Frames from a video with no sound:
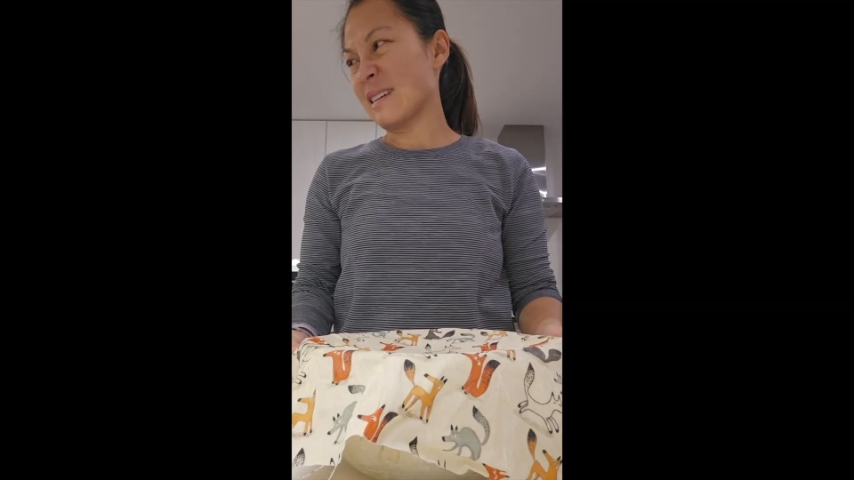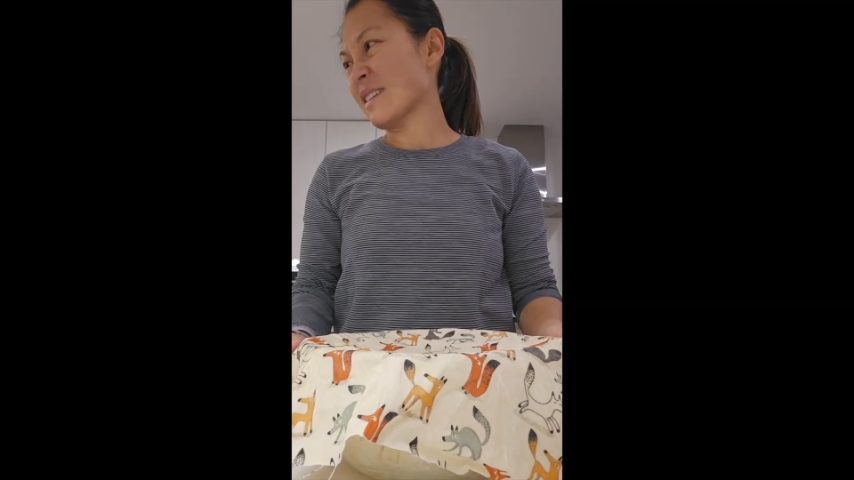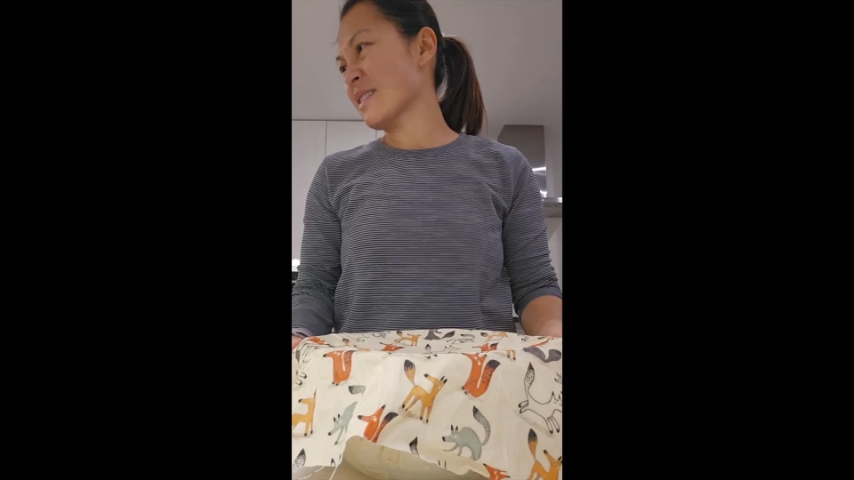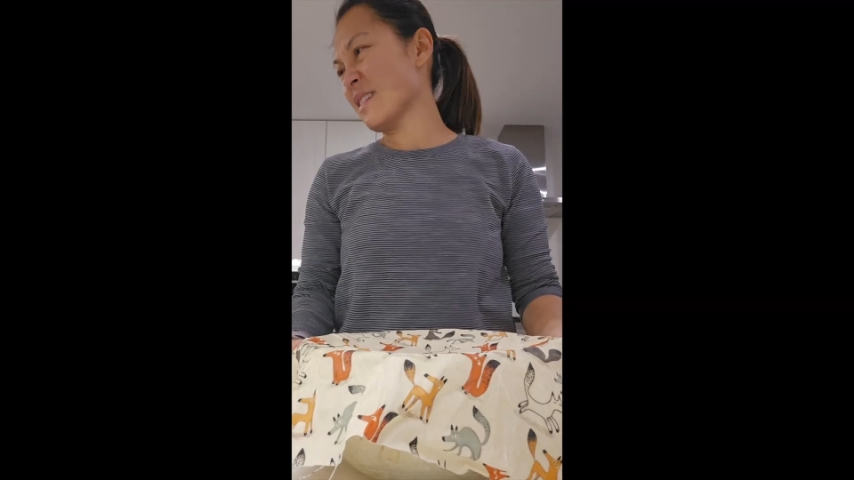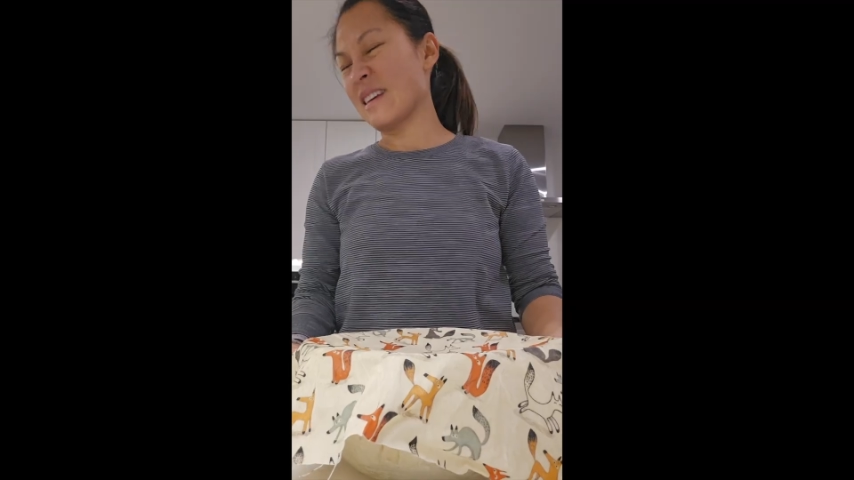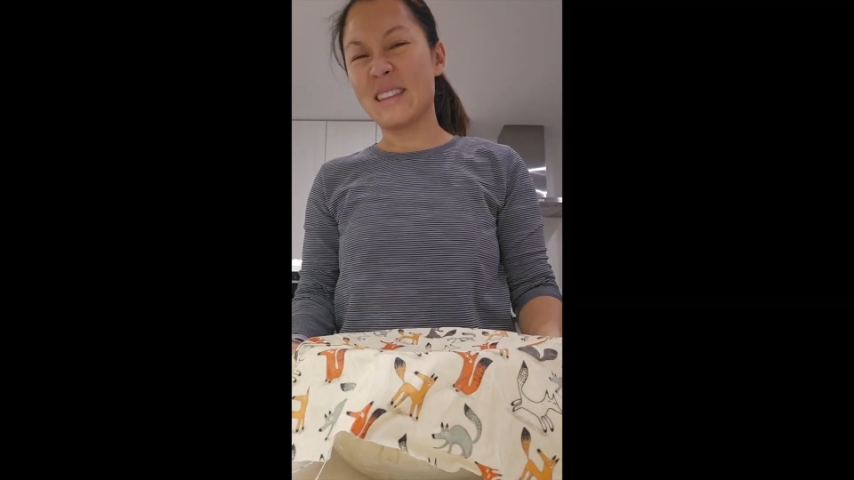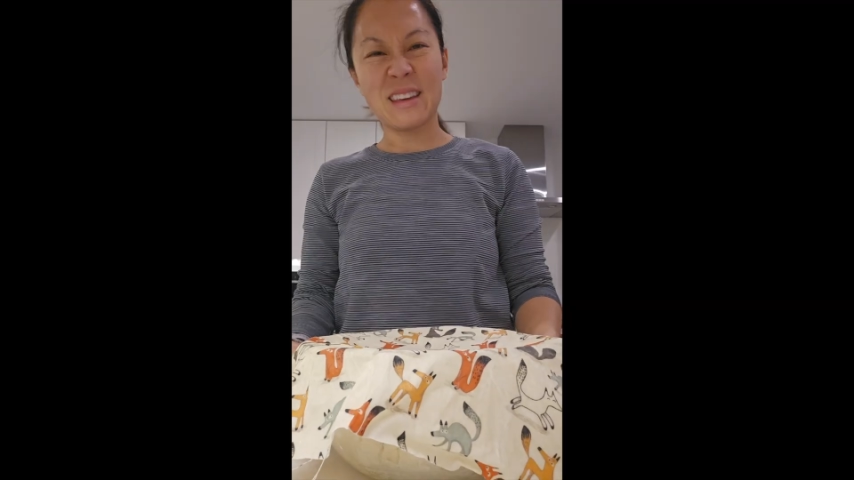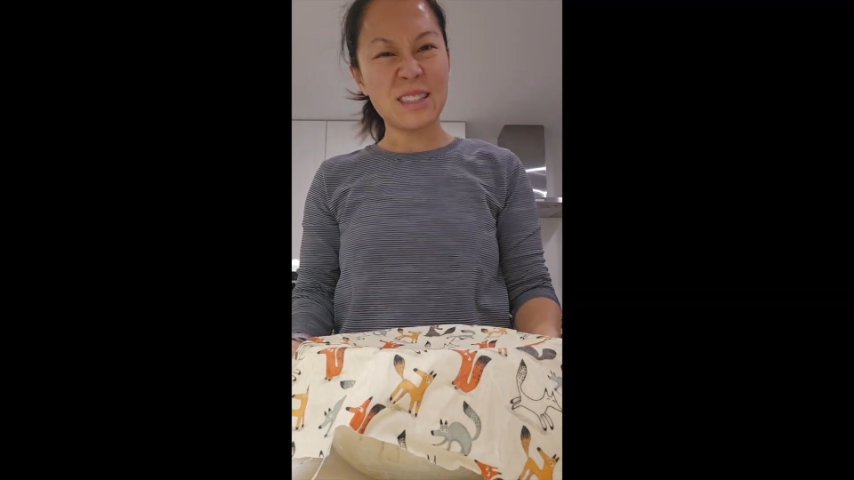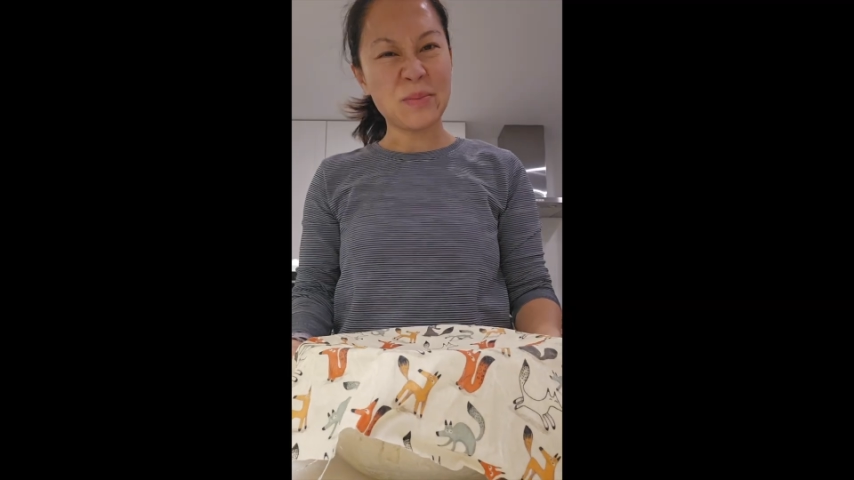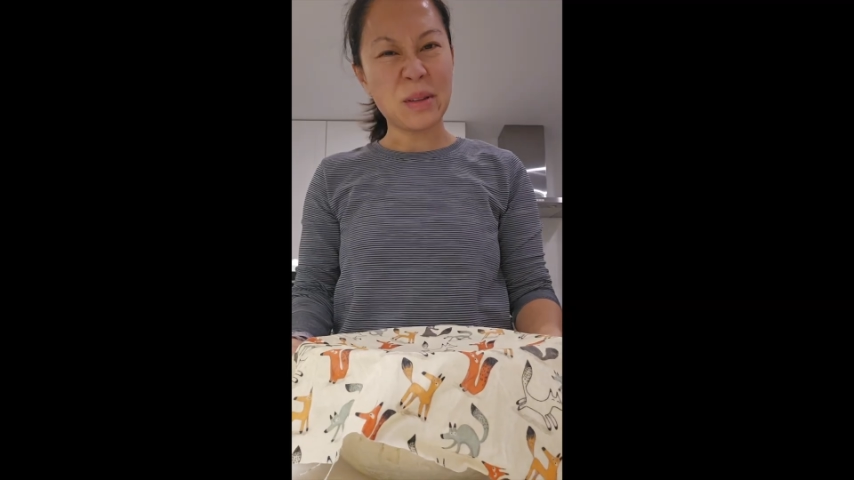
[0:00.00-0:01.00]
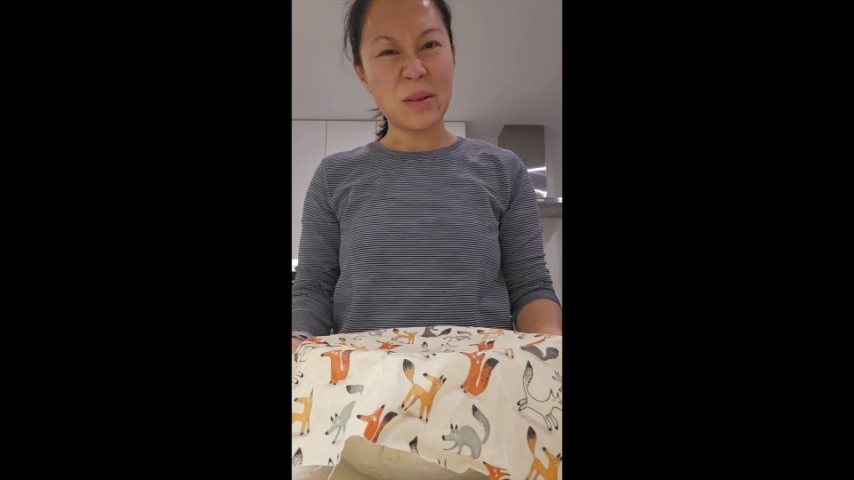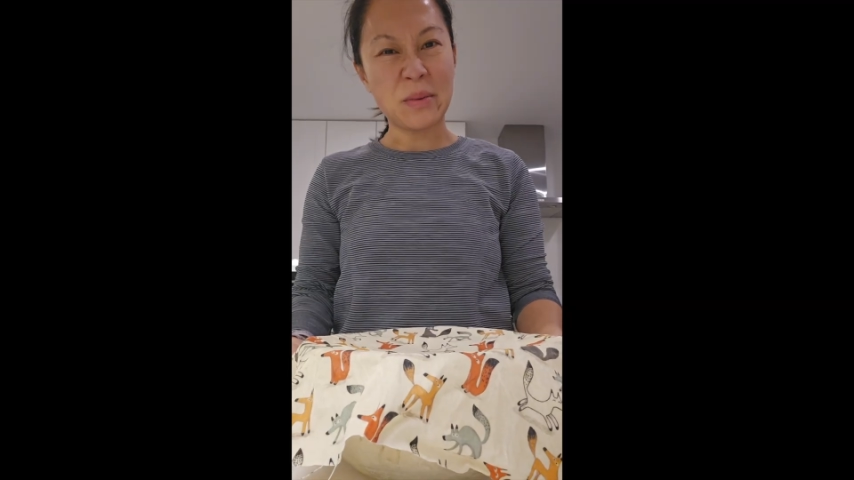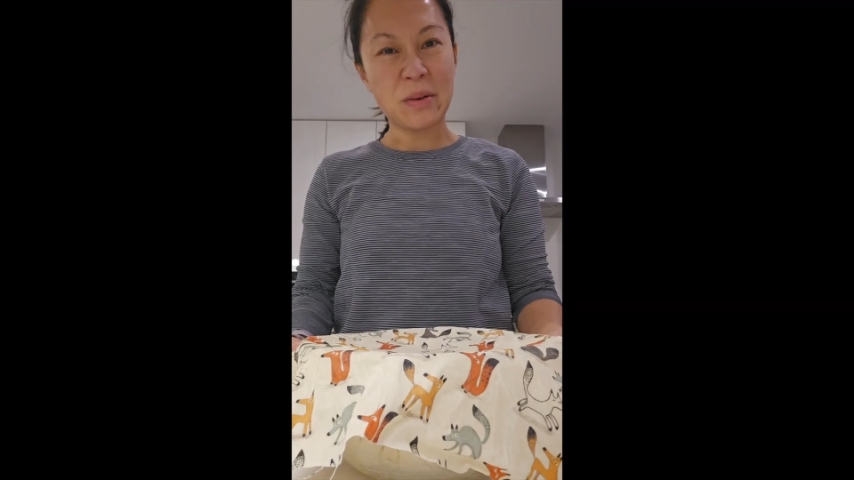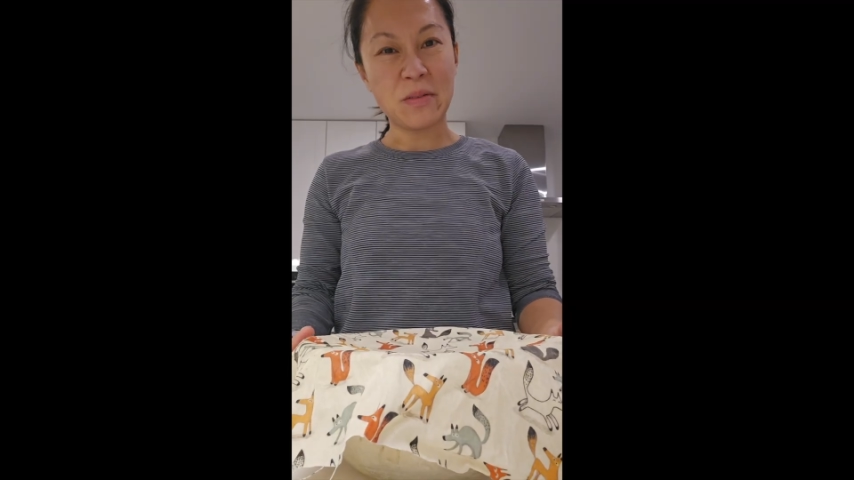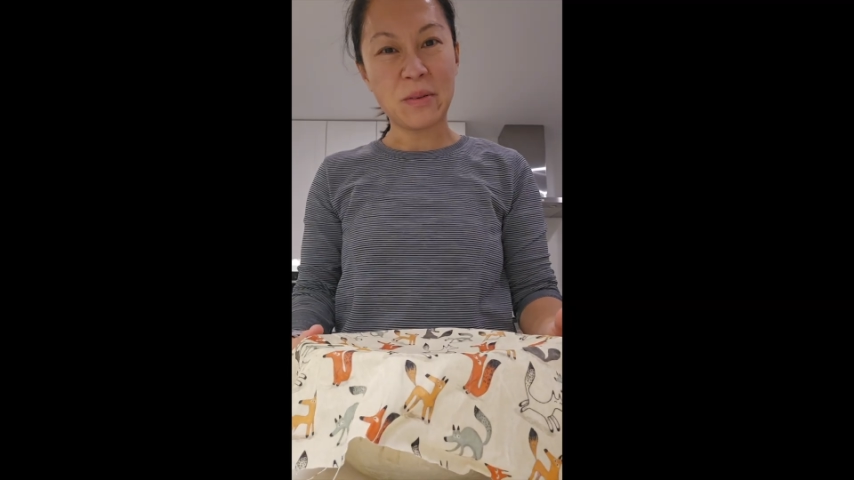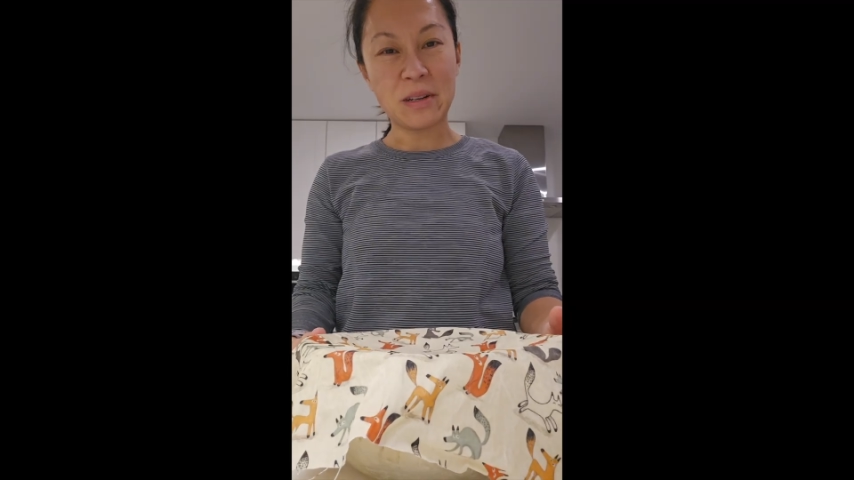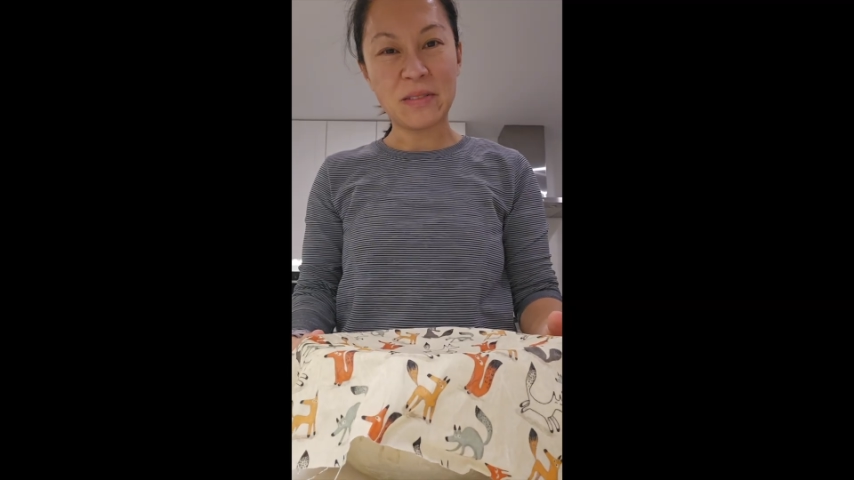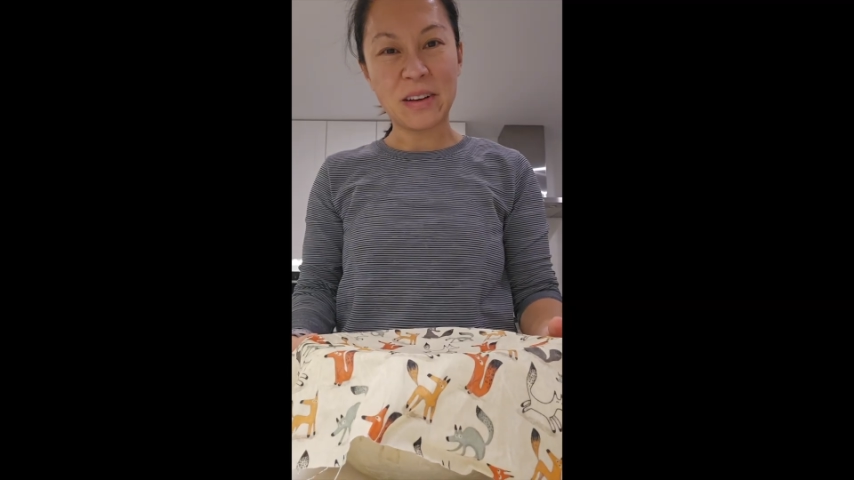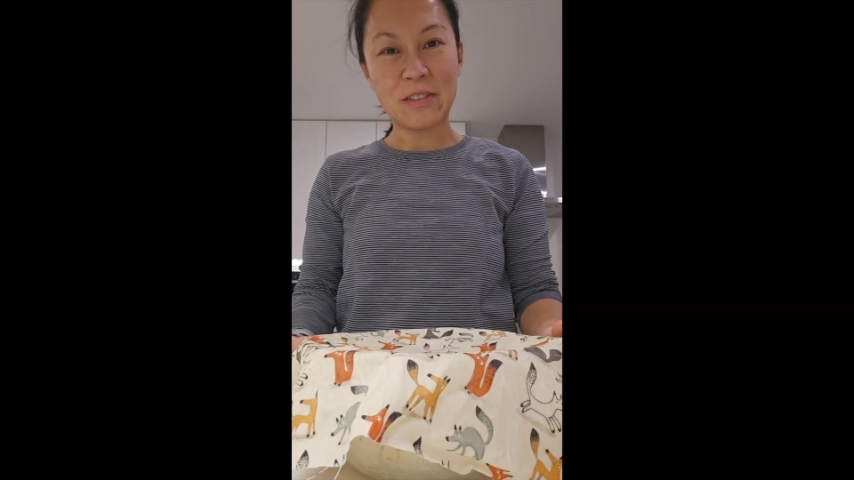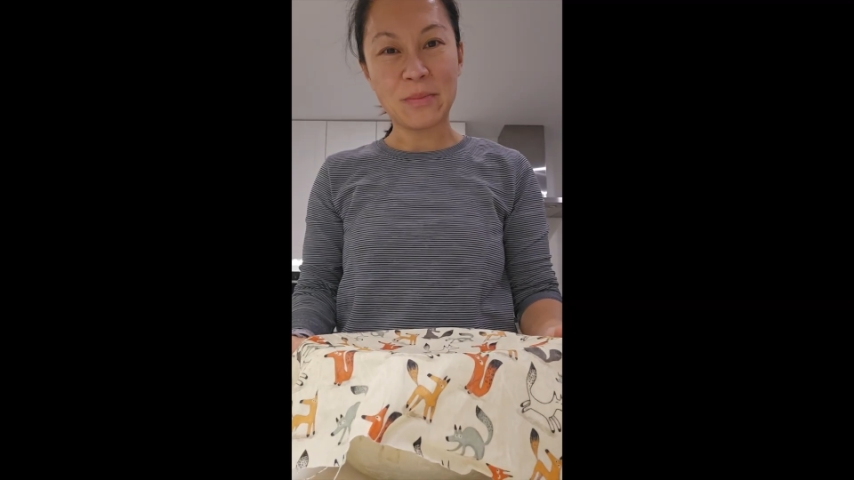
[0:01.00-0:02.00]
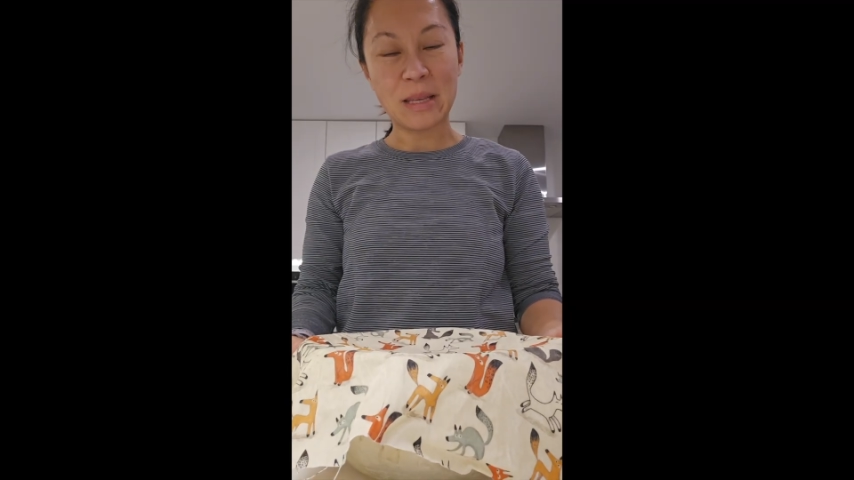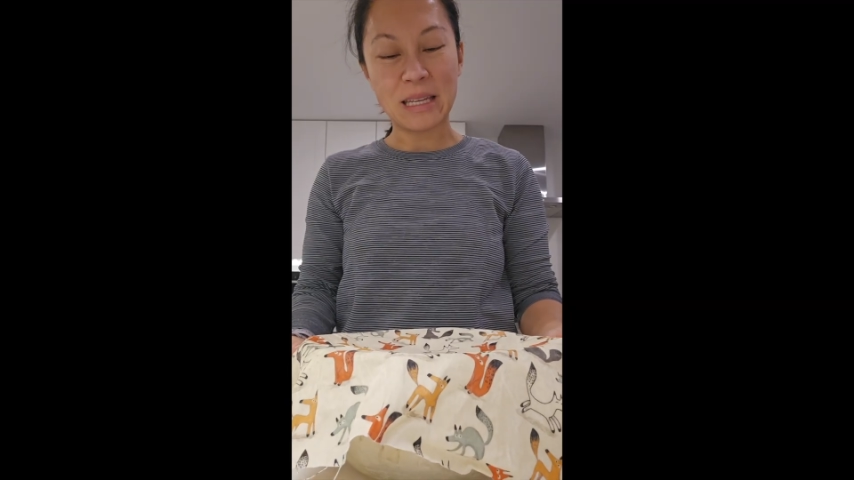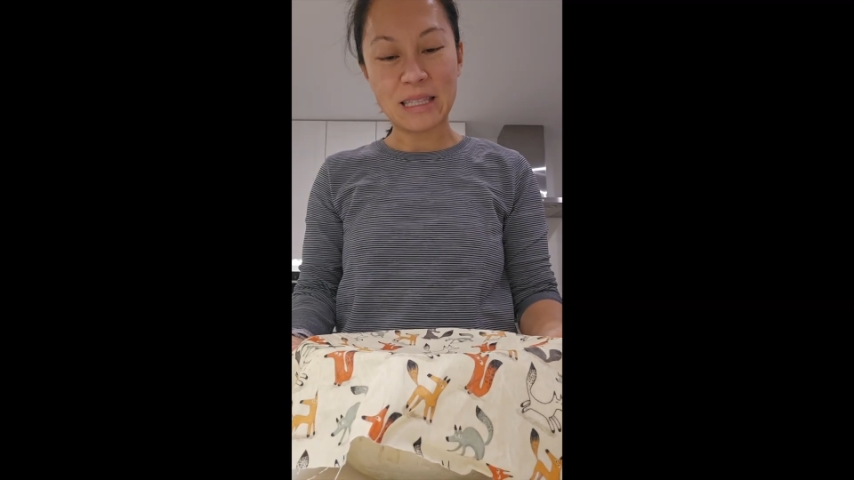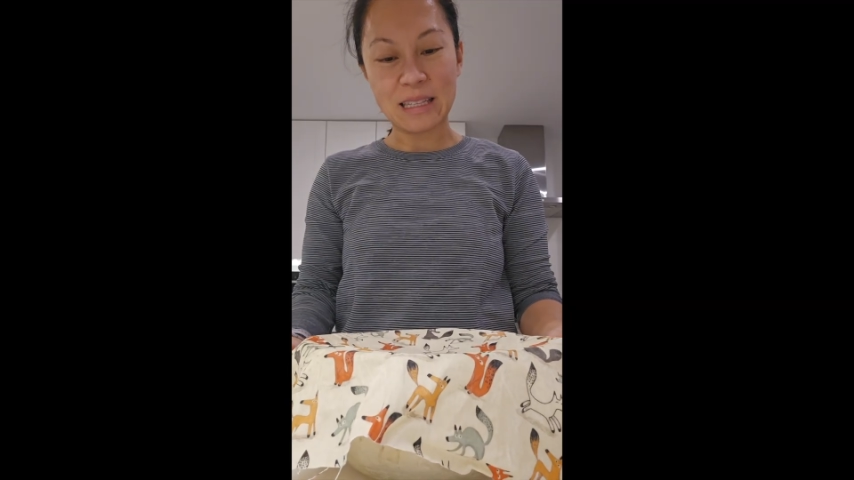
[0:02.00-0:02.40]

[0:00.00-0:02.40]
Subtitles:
actually, I think it's been about 45 minutes.